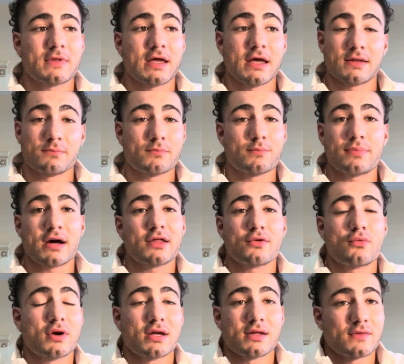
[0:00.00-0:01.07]
And by the
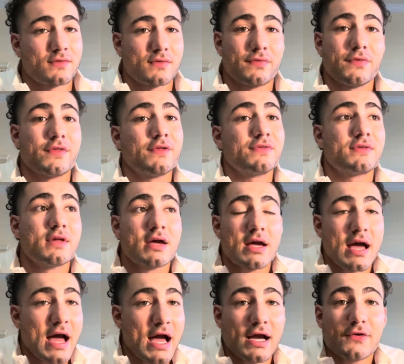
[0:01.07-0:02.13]
way, the
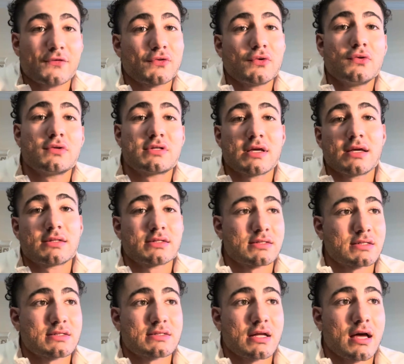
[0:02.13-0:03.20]
after you take this
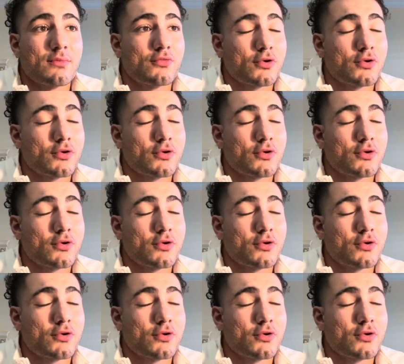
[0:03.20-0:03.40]
exam,